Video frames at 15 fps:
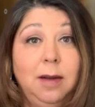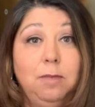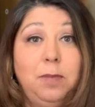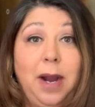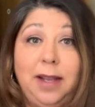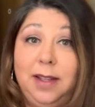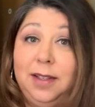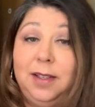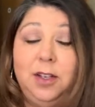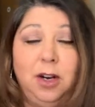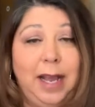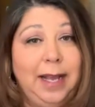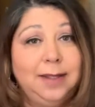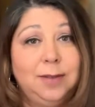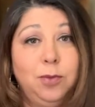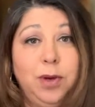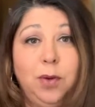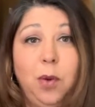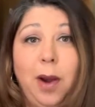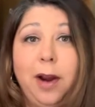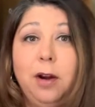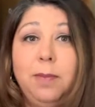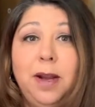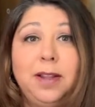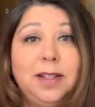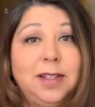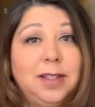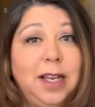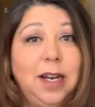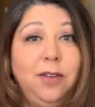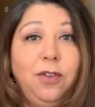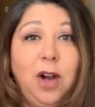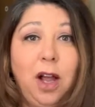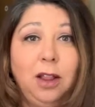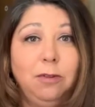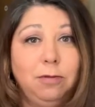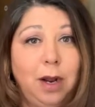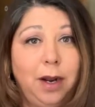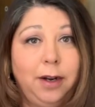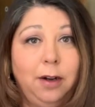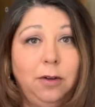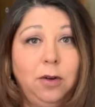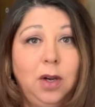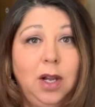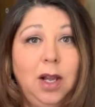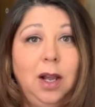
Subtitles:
by as required by the state of Colorado.